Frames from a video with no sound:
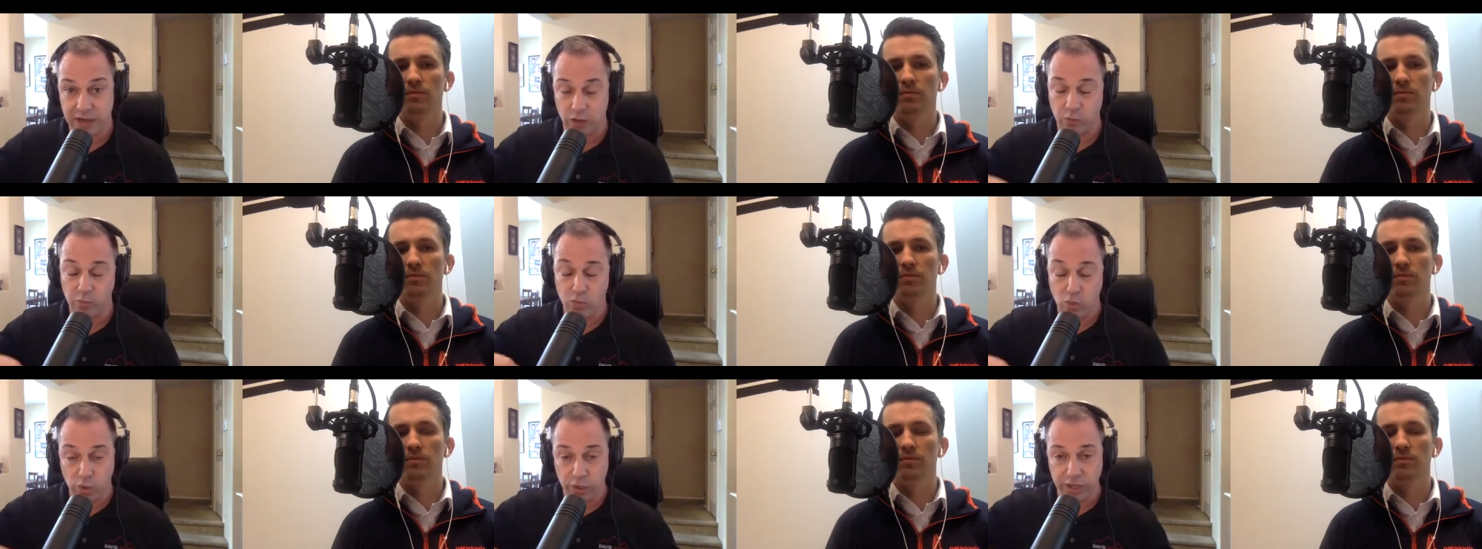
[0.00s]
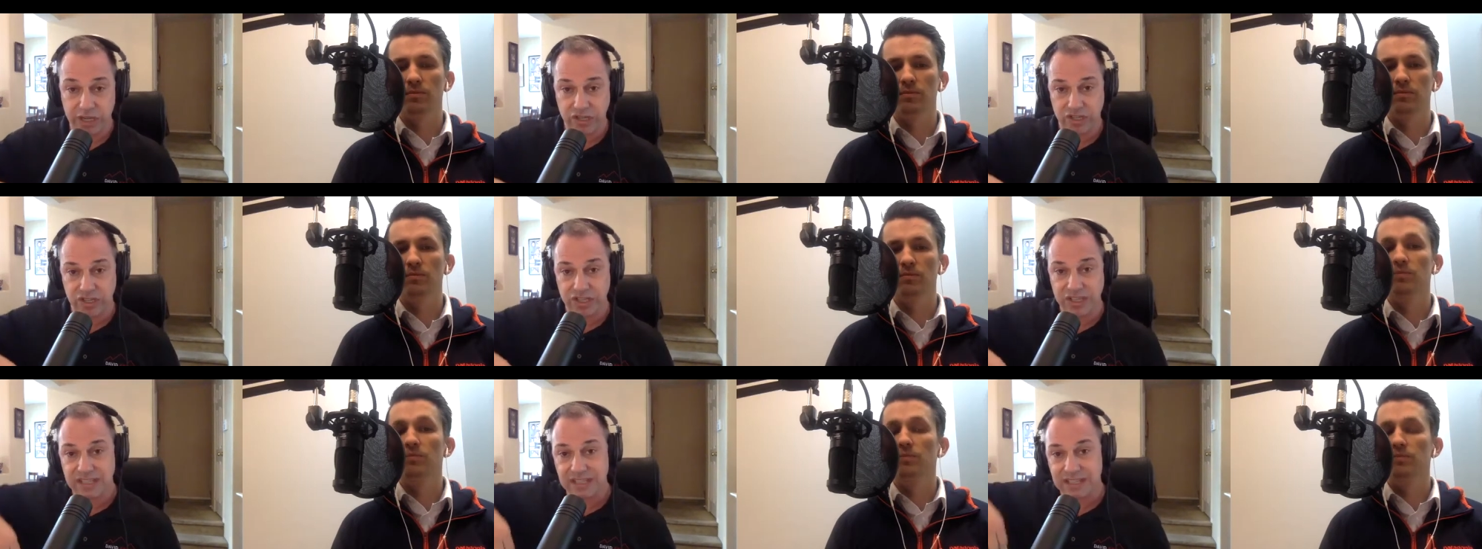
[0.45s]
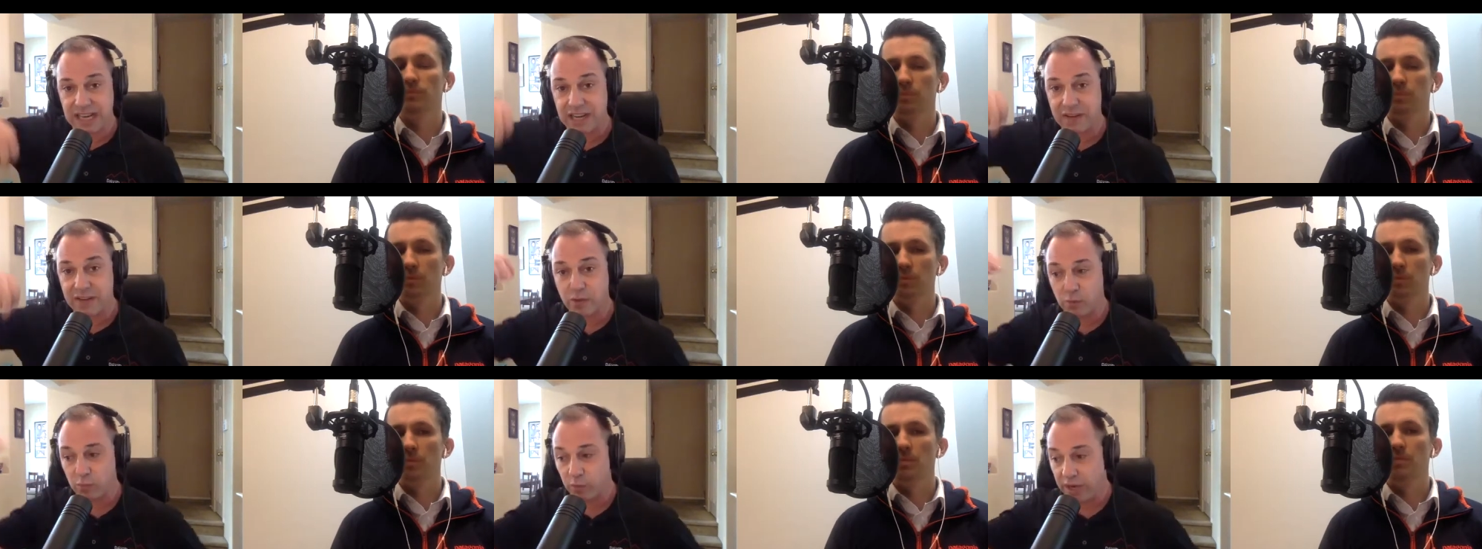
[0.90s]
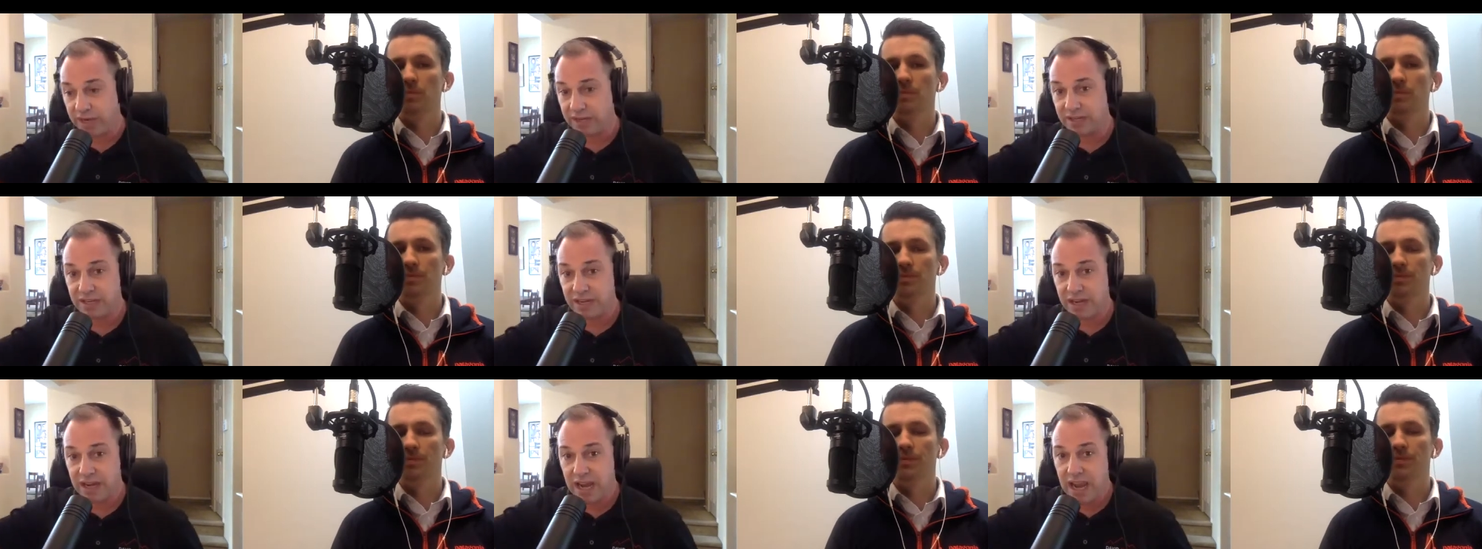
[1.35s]
Speaker 1: or mortgage instead of a
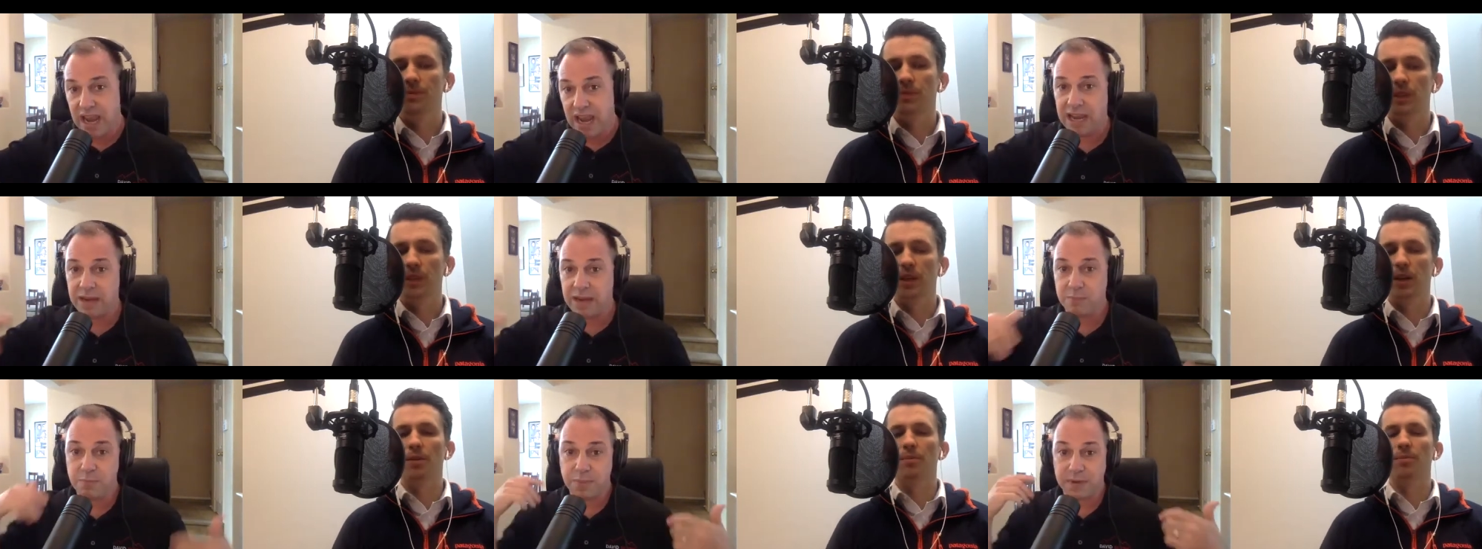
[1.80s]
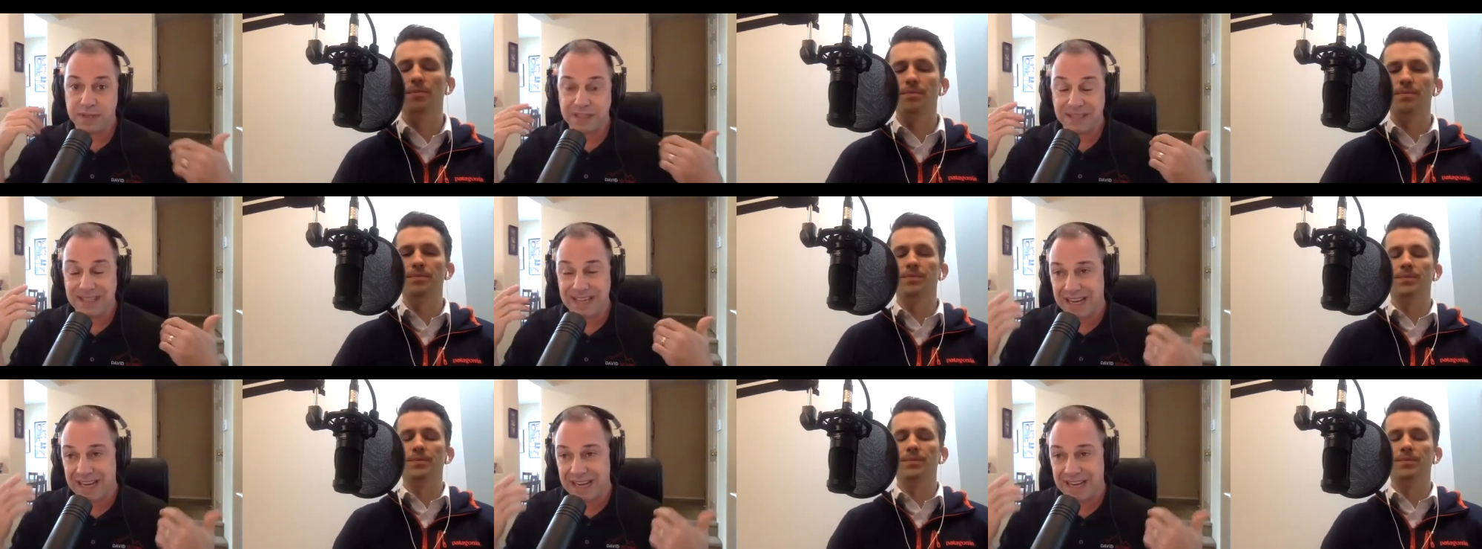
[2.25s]
rent, and